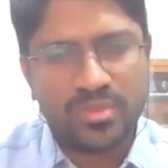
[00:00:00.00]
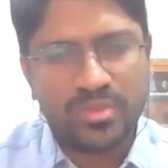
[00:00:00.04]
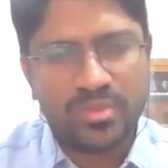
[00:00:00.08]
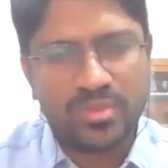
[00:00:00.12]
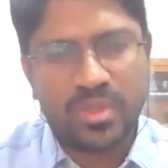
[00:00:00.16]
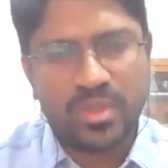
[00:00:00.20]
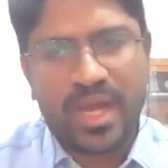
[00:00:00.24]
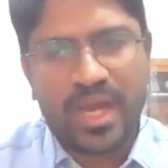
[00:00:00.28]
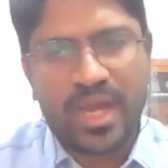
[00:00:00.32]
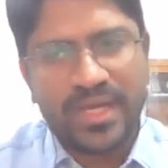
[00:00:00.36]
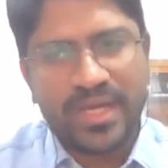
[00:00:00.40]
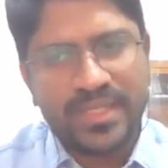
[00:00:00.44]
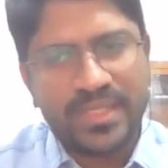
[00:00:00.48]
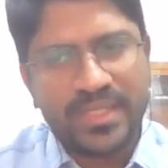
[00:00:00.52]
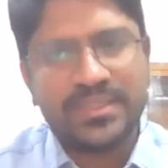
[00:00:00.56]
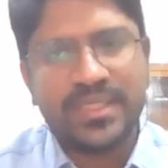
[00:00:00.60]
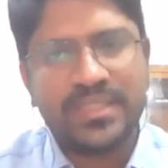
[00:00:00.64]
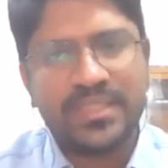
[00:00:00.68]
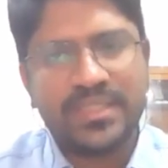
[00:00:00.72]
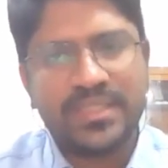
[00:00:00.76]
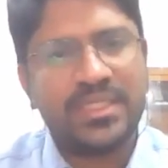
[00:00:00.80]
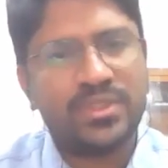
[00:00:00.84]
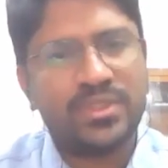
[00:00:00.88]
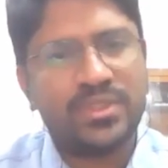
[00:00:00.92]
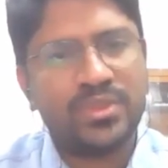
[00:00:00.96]
Are there such
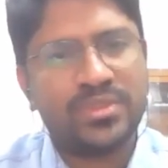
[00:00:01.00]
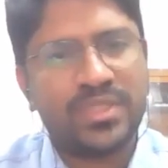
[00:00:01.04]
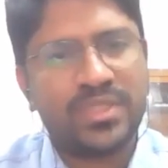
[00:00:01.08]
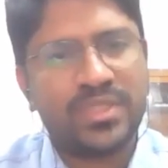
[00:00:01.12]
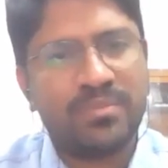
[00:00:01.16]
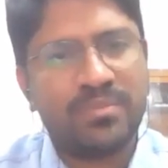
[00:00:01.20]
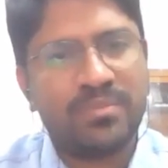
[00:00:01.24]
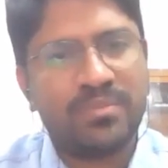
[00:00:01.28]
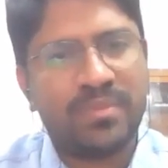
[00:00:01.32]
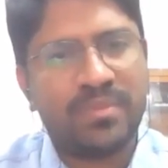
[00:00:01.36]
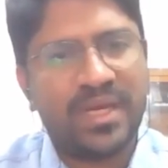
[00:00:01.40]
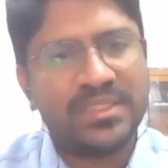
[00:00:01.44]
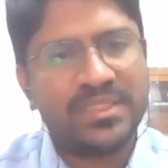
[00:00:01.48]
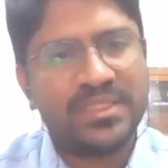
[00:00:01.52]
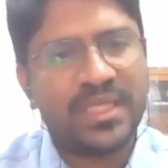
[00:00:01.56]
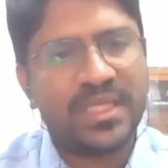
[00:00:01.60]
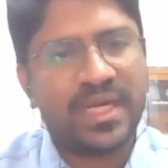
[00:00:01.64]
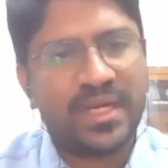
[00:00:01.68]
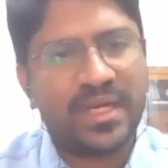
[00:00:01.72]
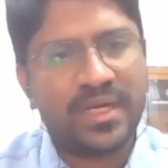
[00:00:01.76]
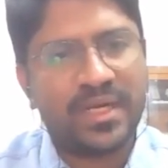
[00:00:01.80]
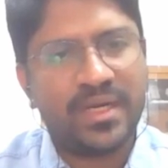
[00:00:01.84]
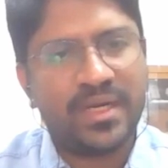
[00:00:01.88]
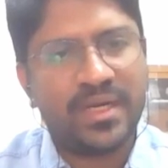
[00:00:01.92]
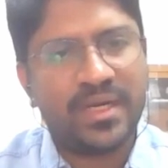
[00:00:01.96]
issues in Malaysia?
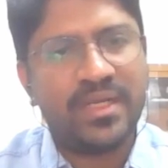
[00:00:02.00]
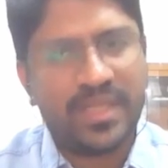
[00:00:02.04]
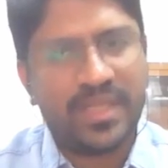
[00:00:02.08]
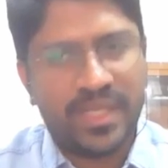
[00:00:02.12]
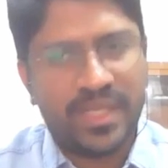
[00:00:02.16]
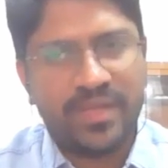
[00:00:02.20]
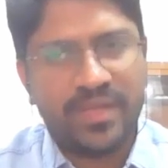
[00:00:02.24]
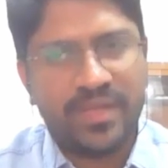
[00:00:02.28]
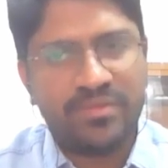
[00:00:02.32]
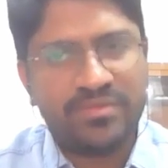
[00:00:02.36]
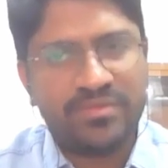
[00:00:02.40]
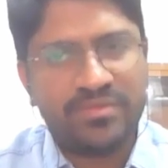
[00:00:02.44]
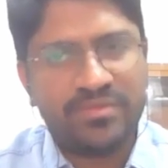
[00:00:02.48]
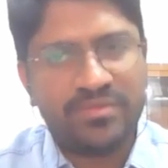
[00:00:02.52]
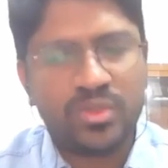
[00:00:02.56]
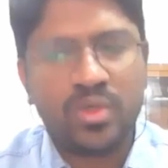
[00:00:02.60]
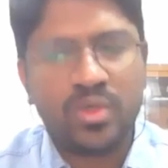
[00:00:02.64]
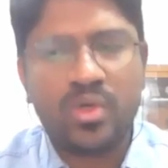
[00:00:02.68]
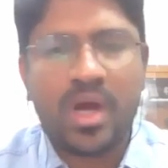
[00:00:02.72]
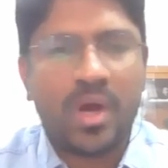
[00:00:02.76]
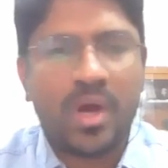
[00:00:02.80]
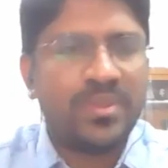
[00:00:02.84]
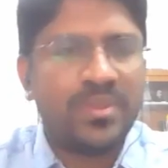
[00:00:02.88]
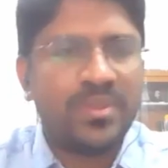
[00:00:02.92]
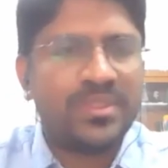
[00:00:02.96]
And if so,
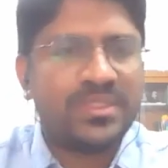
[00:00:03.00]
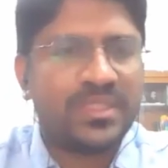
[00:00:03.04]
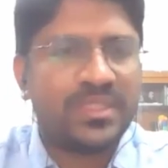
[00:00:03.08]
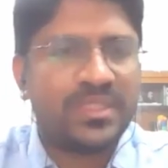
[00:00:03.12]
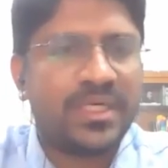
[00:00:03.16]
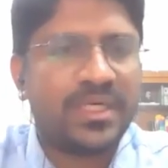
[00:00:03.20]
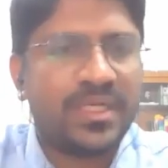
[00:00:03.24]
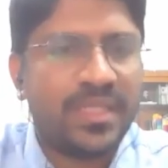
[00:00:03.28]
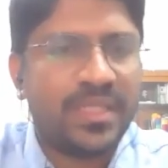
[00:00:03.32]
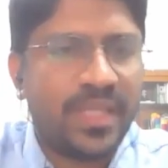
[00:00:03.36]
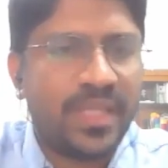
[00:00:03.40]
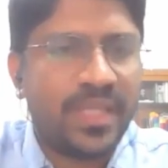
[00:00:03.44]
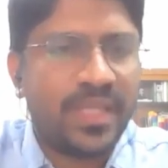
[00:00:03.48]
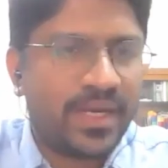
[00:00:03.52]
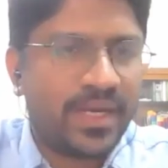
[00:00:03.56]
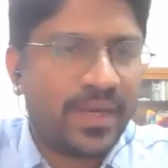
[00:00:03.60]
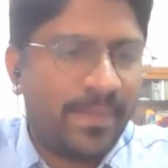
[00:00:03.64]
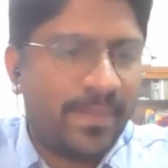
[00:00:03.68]
how is it that,